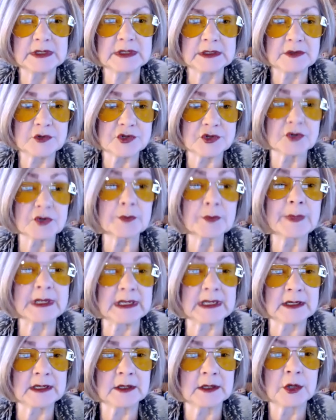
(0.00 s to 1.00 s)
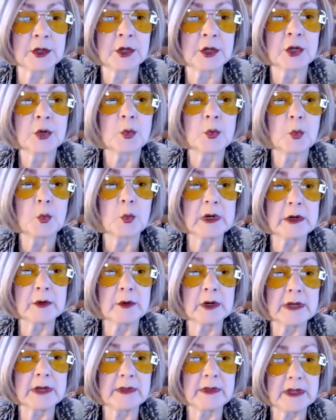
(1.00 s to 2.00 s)
in Germany,
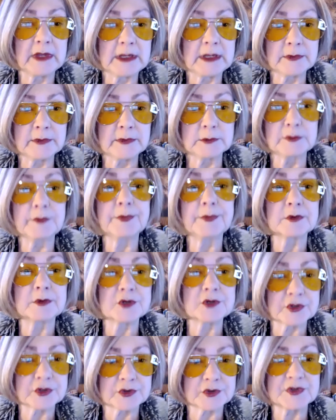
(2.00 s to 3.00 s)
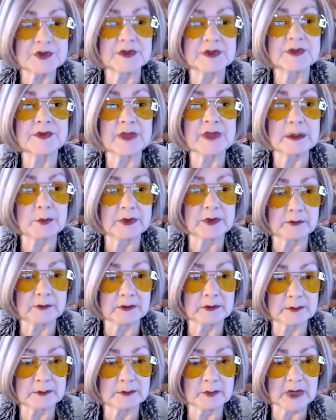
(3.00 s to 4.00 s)
where in the Lutheran churches they would
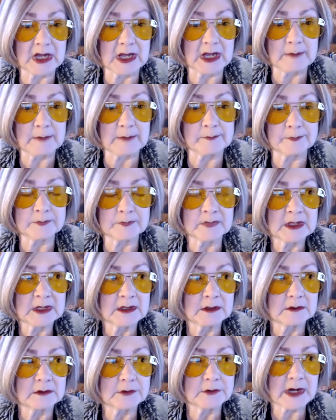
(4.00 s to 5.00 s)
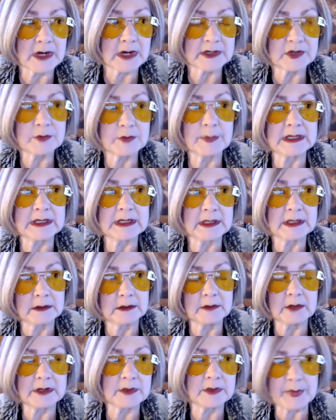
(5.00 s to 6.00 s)
um, document in,
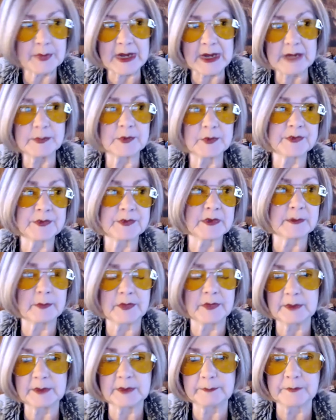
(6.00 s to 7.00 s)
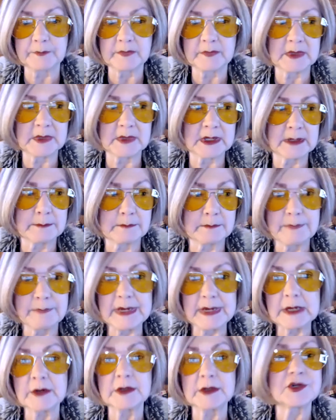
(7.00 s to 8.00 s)
in, the Bibles the, the um,
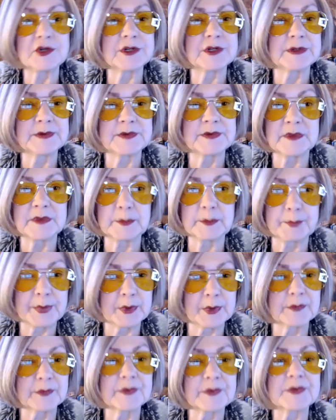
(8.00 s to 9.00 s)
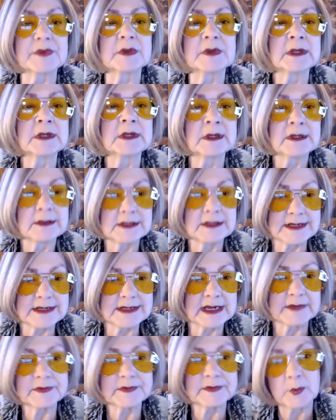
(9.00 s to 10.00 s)
marriages, the births, the
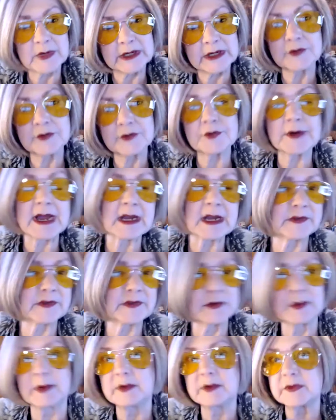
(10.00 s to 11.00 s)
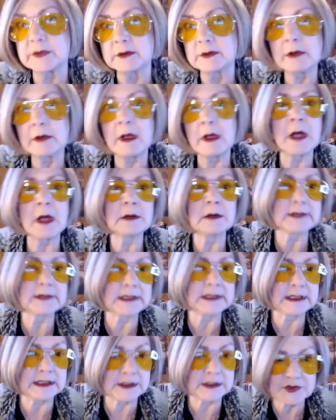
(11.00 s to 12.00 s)
deaths, and we can track it. So it's a long
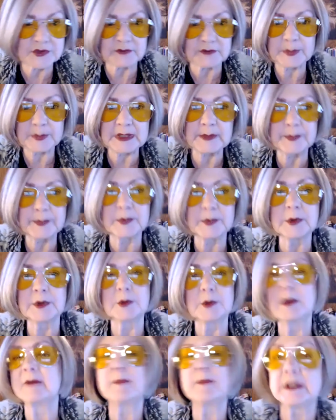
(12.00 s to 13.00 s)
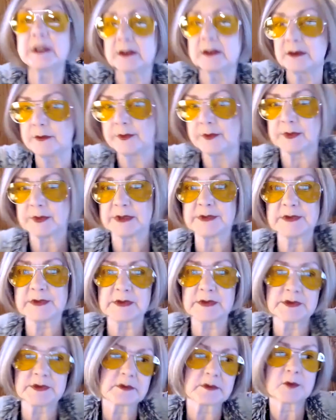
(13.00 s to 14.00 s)
lineage of people who have been Lutherans.
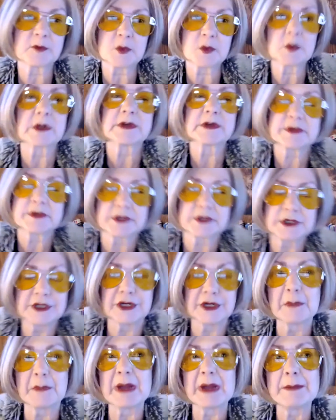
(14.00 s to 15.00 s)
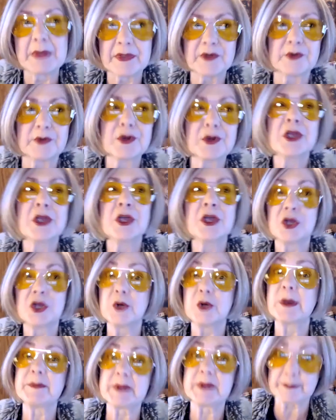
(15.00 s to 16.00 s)
And so, of course, you know, my mother, who
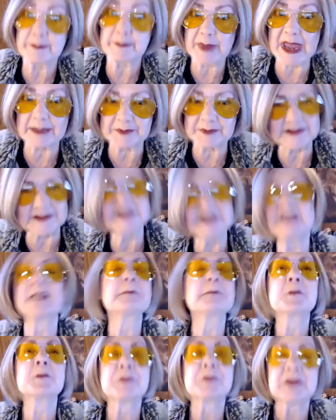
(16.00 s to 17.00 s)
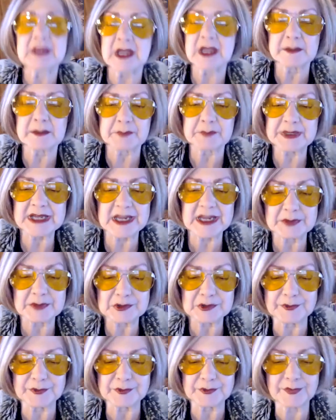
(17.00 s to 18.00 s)
had been a Baptist, um, became a
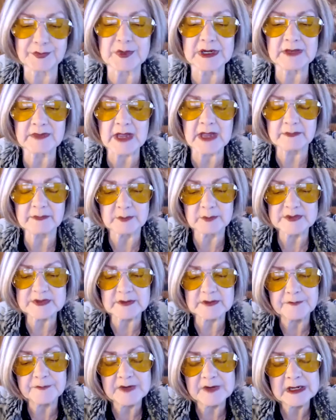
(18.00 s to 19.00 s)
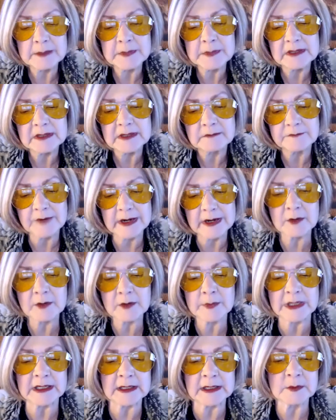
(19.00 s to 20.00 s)
Lutheran, and that was the family
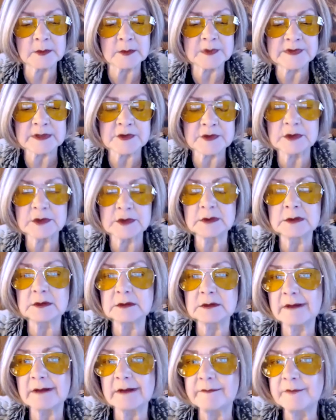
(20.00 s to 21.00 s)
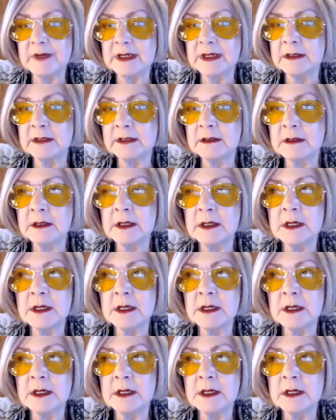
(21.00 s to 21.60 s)
environment. And it was such a loving